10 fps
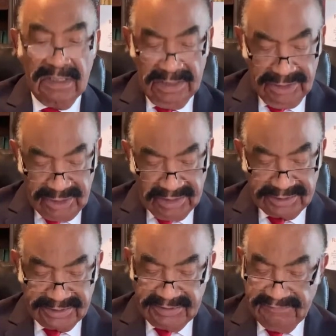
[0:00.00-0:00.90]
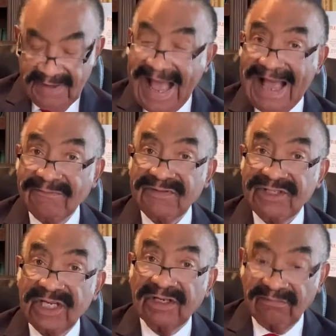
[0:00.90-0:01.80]
Just five
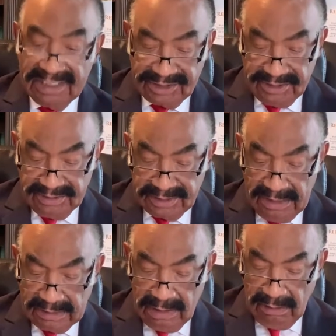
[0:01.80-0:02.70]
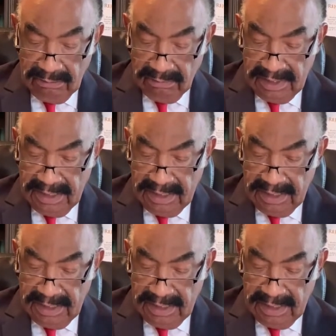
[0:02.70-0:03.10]
generations ago,